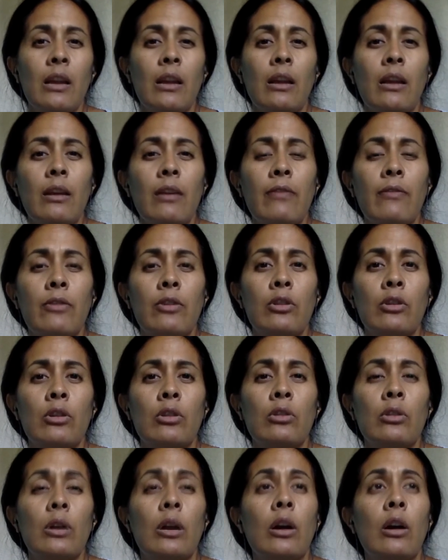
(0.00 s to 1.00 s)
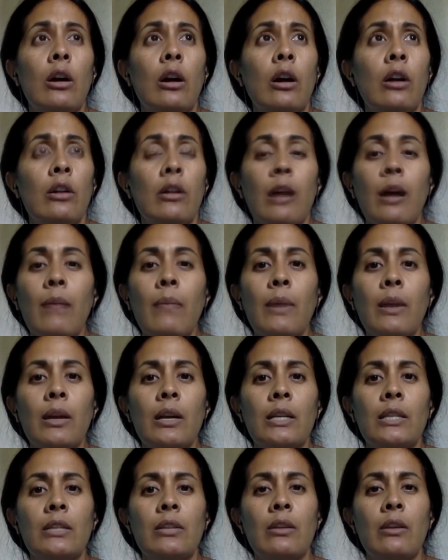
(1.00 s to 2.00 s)
If you are not
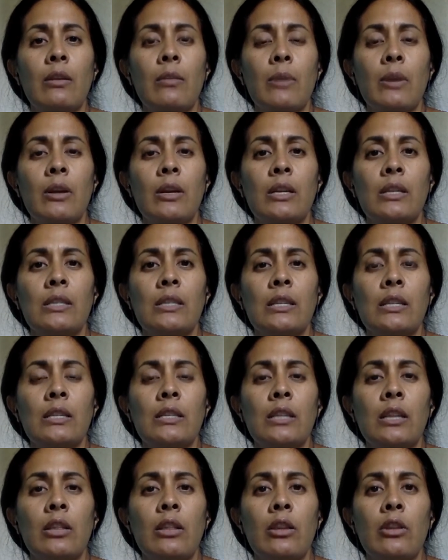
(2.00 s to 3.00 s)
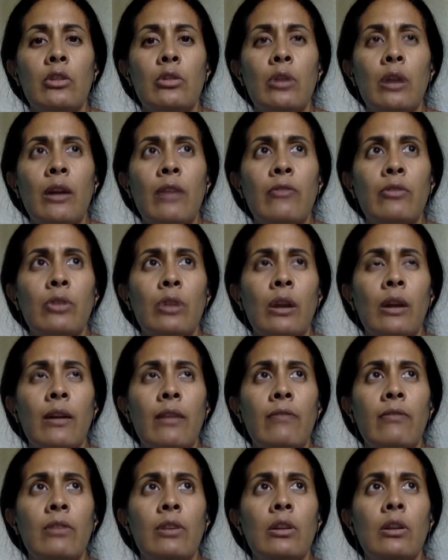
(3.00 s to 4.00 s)
married to an American citizen, then you have to
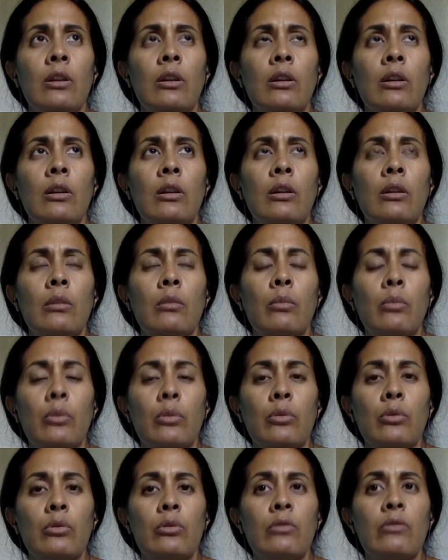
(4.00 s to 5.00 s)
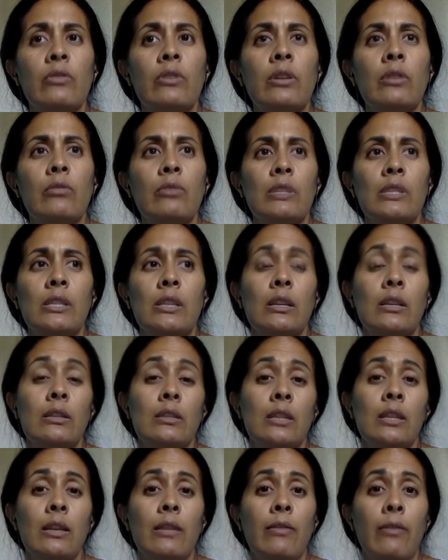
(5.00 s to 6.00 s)
have proved
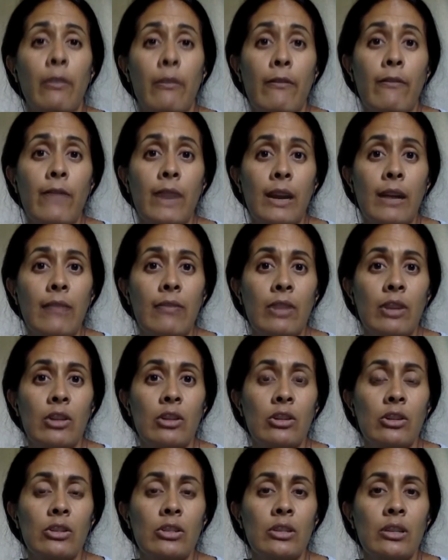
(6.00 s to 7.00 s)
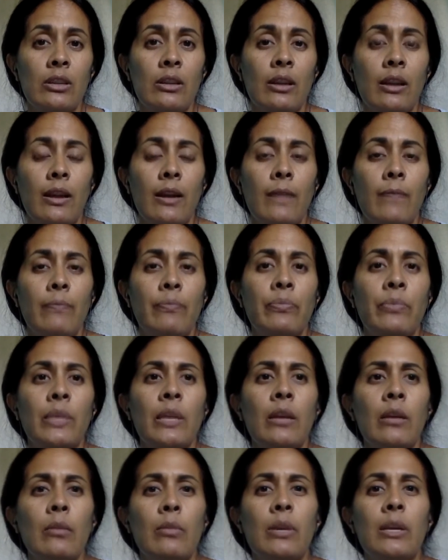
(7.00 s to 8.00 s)
residency for 5 years, okay?
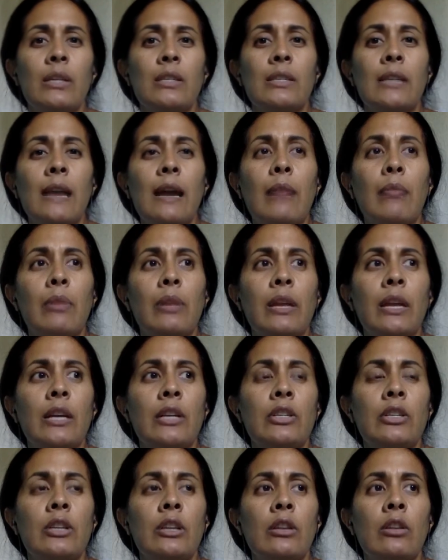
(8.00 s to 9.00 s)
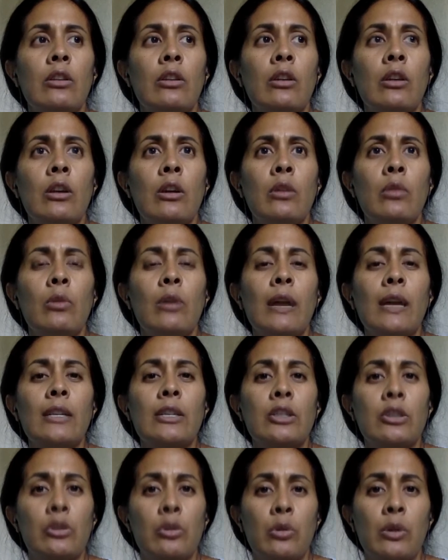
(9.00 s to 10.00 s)
Because the application will
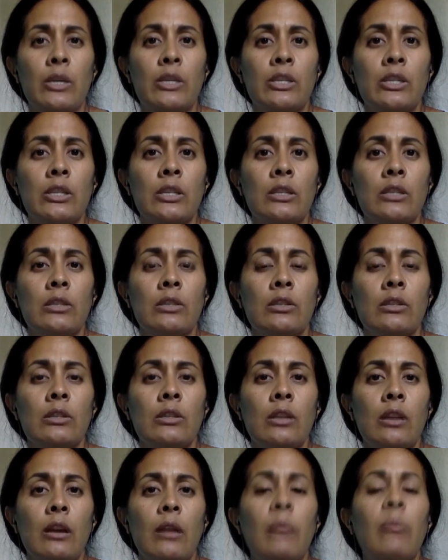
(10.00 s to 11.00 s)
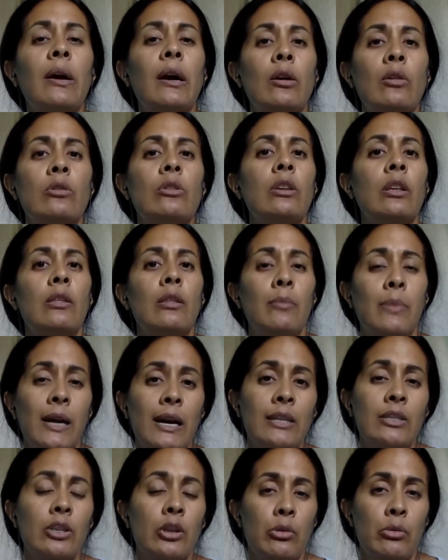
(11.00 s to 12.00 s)
ask you questions about the
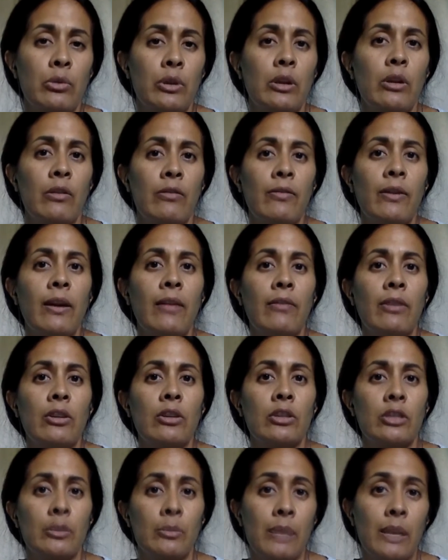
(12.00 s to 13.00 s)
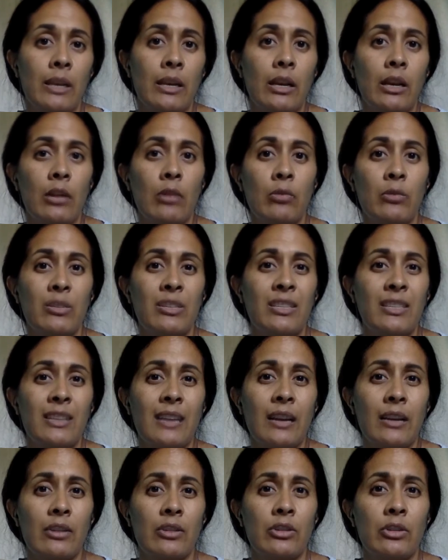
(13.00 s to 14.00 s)
past 3 or 5 years, depending on which
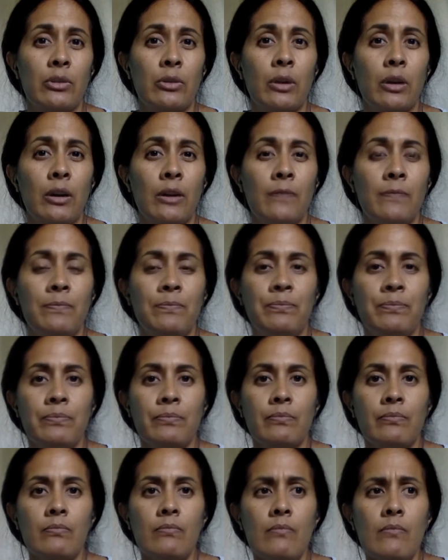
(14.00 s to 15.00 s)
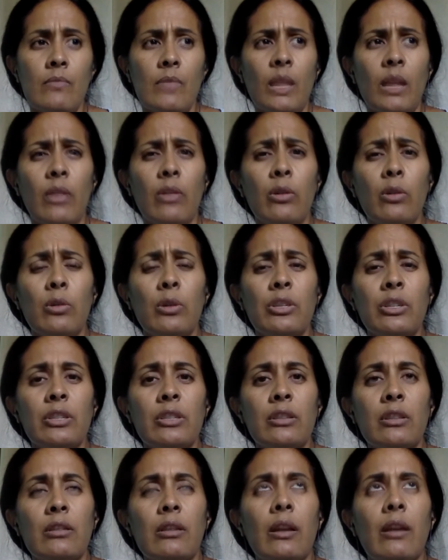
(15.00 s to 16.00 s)
status you are. The
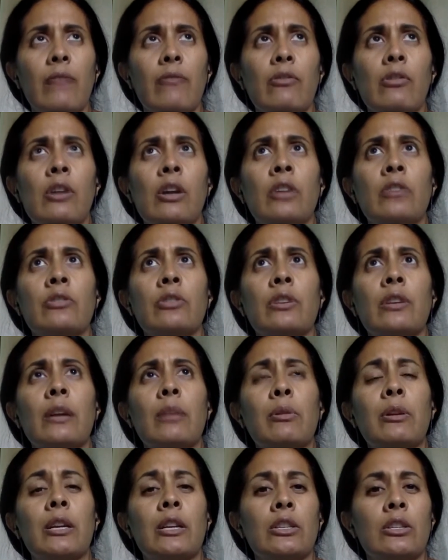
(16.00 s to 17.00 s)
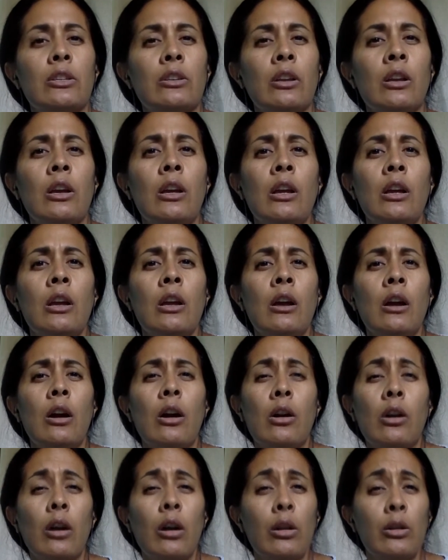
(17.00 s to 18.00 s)
questions on the N400 application
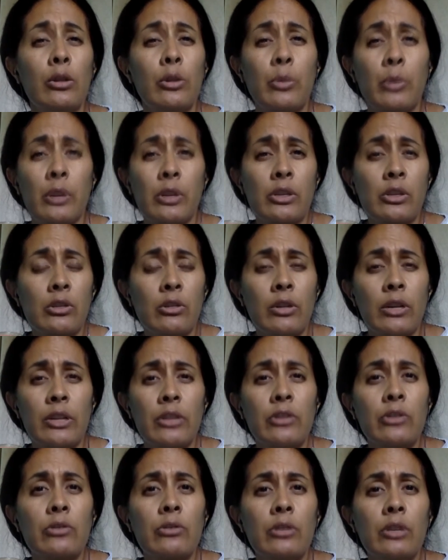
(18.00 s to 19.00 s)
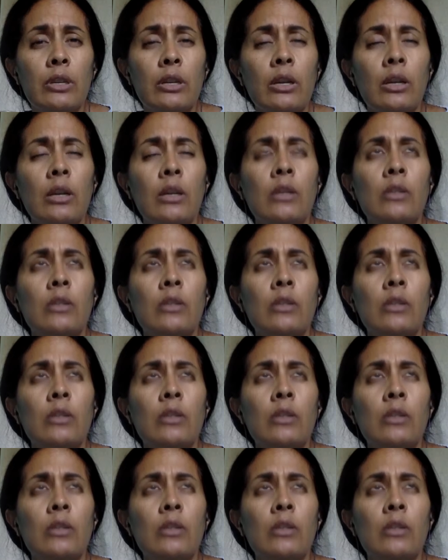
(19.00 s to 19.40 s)
are all your personal history.